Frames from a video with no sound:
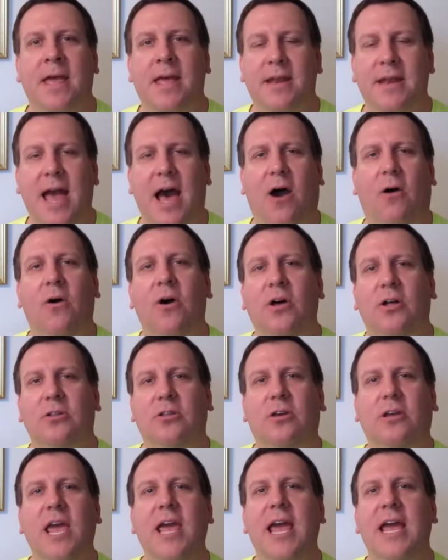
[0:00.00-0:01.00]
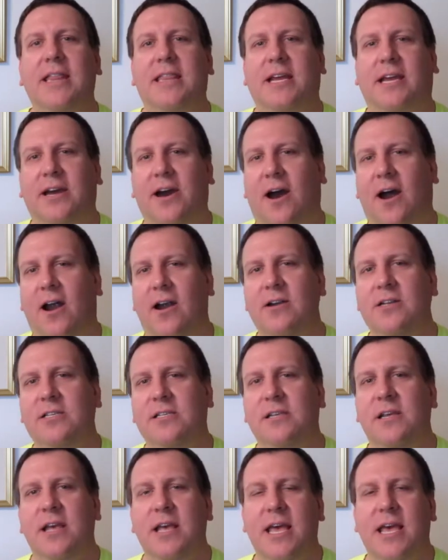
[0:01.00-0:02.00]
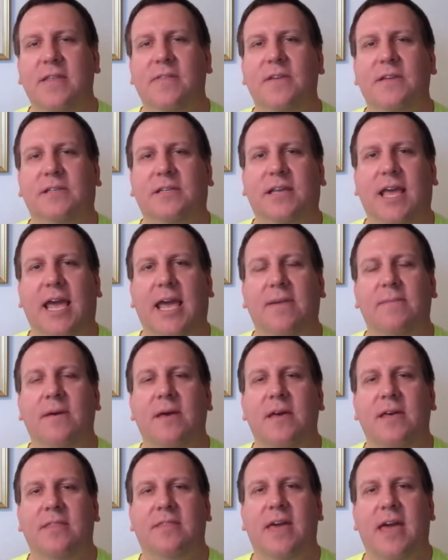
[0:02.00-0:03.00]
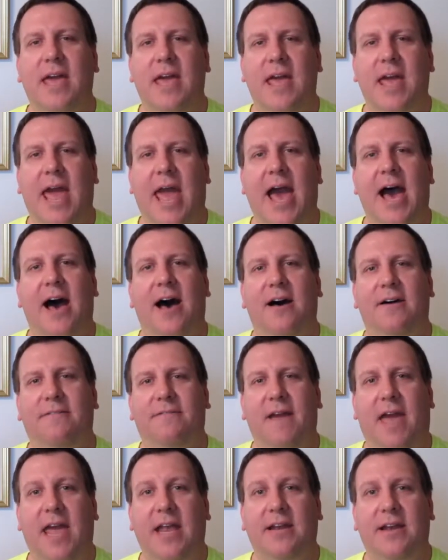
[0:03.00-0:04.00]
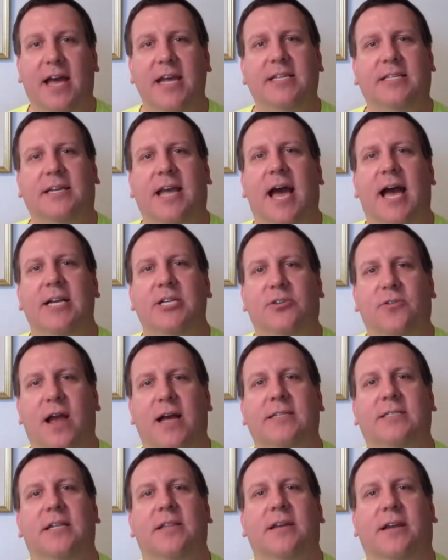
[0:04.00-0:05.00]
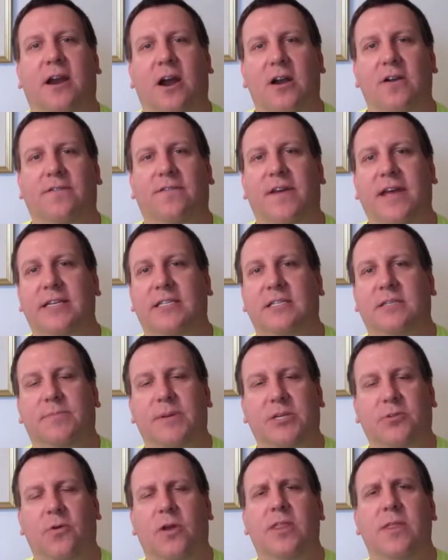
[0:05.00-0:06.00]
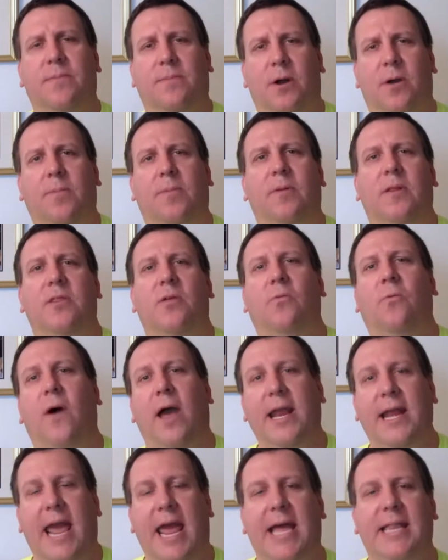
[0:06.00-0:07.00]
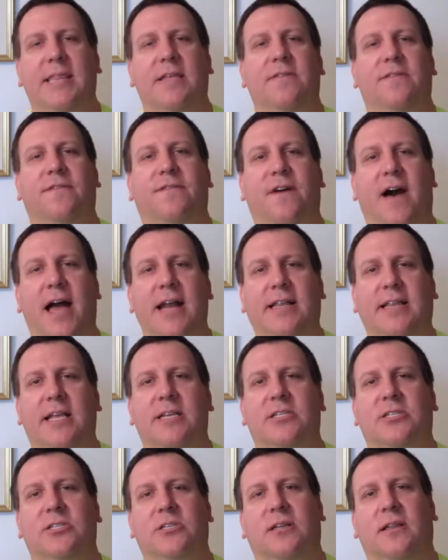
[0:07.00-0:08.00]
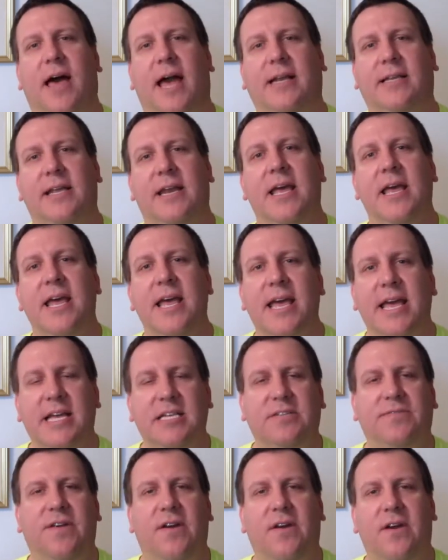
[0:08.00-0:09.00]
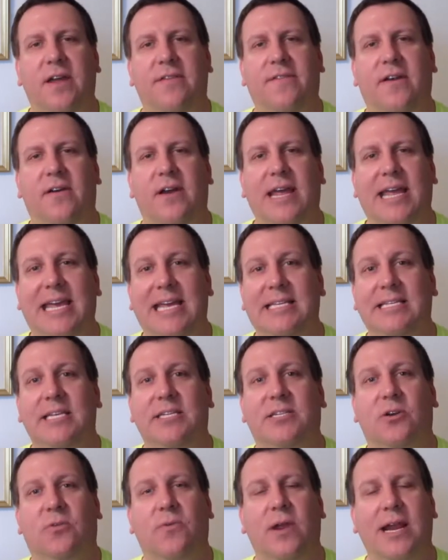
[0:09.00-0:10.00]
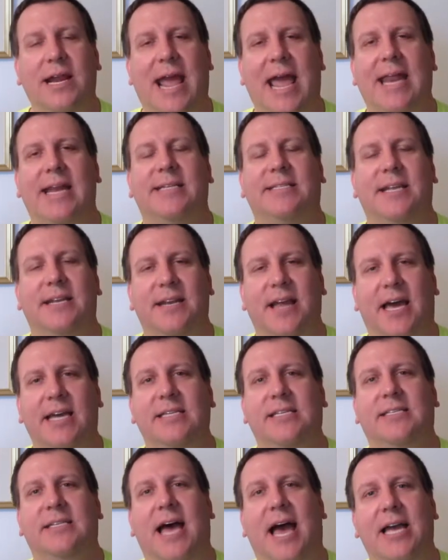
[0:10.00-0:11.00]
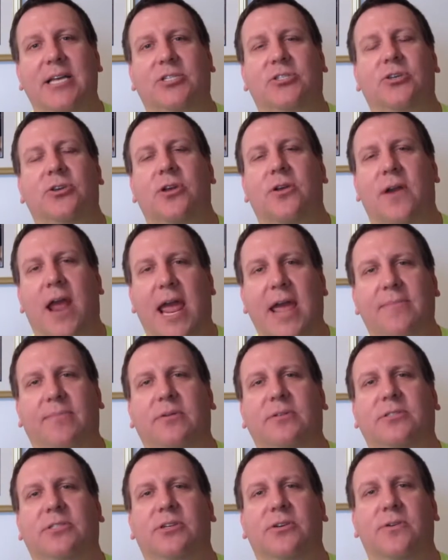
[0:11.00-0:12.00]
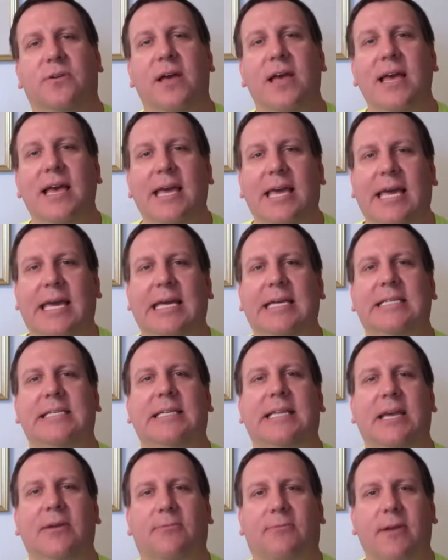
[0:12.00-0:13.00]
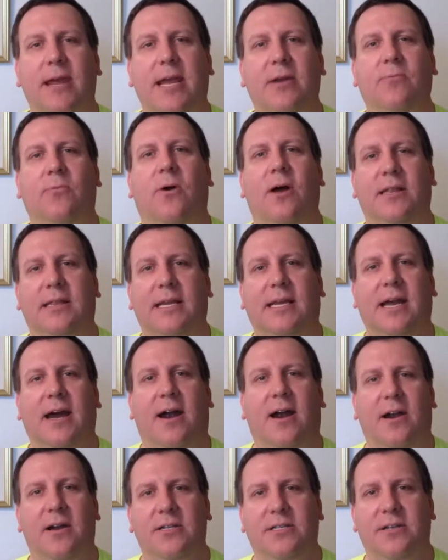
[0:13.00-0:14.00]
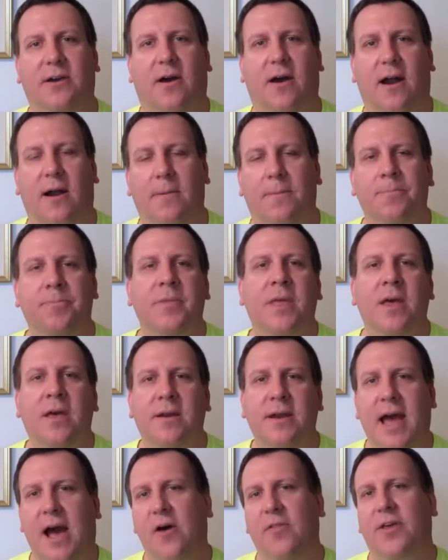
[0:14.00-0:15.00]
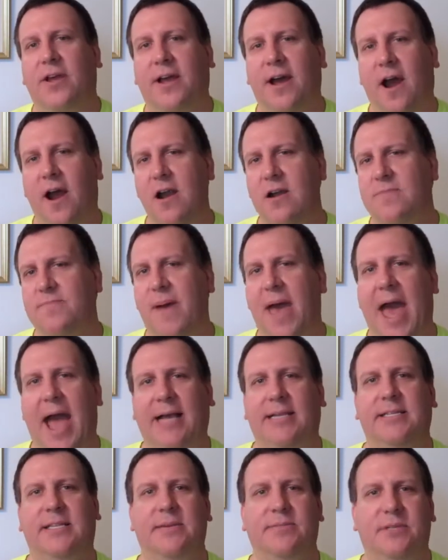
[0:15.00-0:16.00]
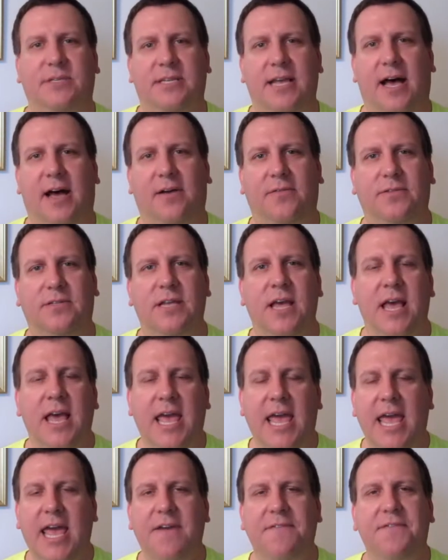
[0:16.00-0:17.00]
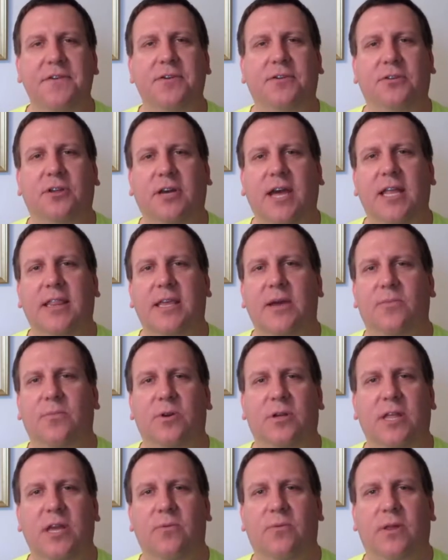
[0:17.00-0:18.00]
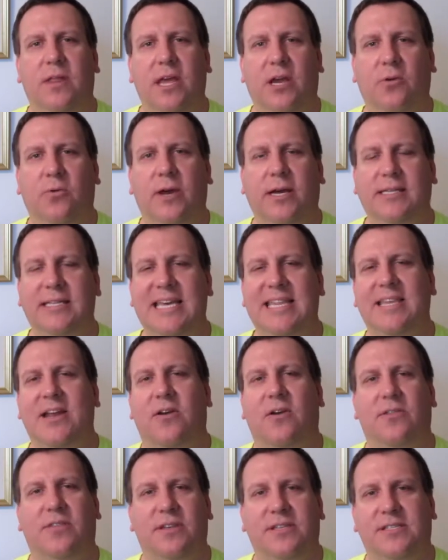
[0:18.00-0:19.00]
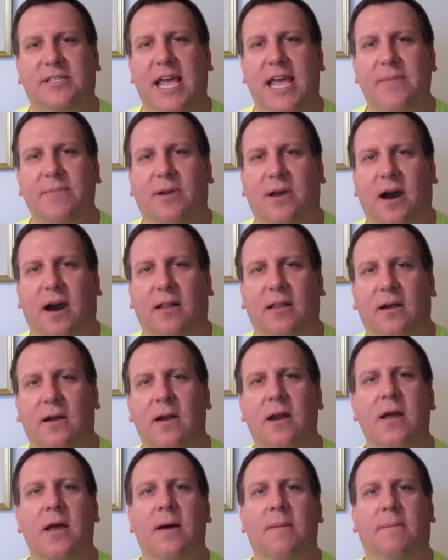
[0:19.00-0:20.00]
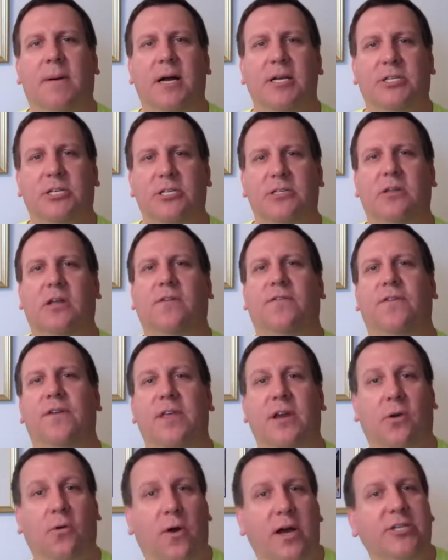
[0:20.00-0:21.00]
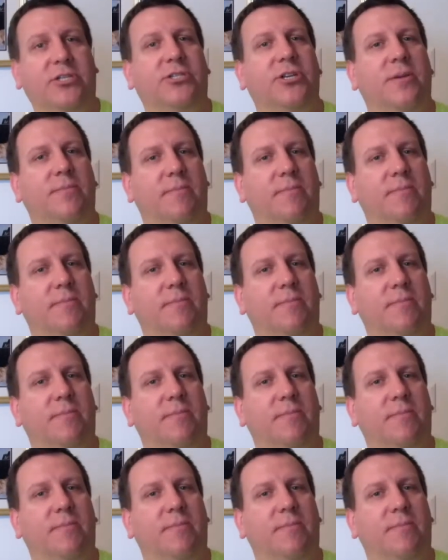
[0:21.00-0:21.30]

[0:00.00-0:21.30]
Now, looking at the cards in this game, they have a nice contrast on the card faces between the purple and the white, and the font that's selected is very, very easy to read, and it's a nice size, so you're able to easily read what the cards are. Now, the card backs themselves, if you look at them really, really quickly, they're the same color, but just look for the question